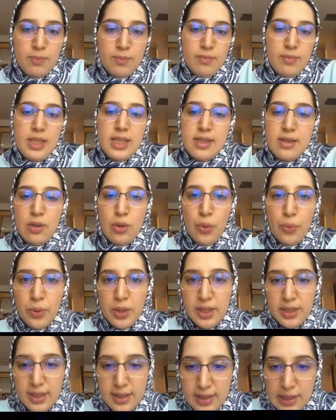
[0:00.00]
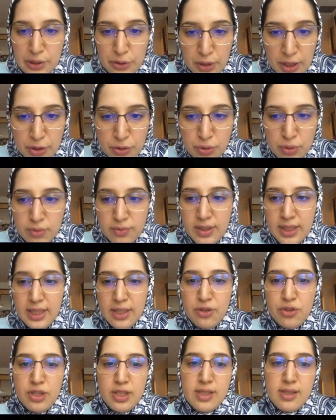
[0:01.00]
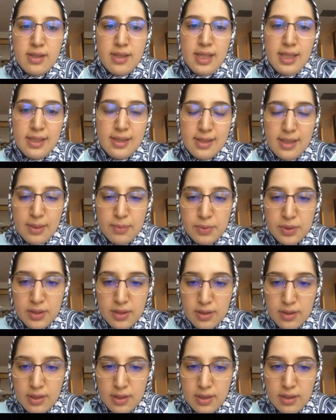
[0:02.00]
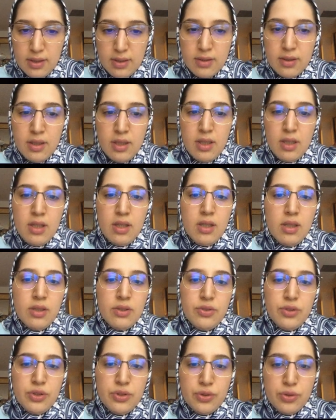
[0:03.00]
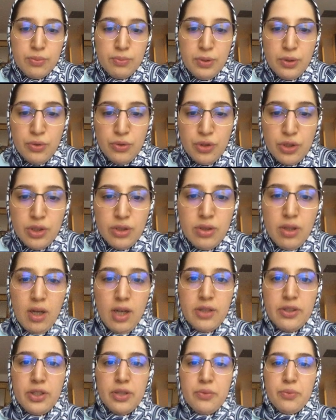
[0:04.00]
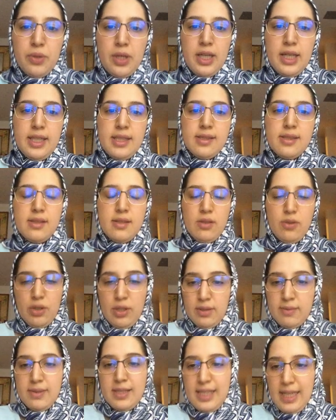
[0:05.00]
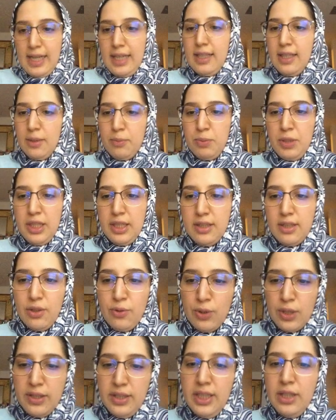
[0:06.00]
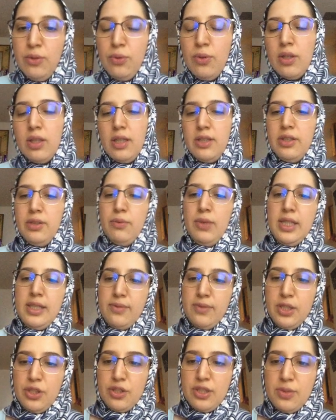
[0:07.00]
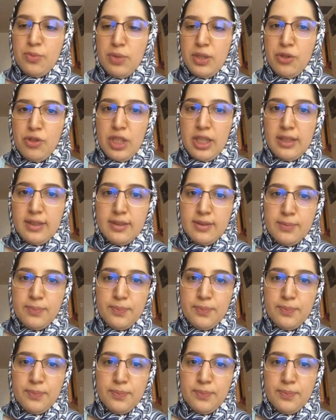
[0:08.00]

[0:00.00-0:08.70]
is lower than the threshold, we can just accept the distribution, otherwise, or say that P and Q are equal, otherwise we just reject.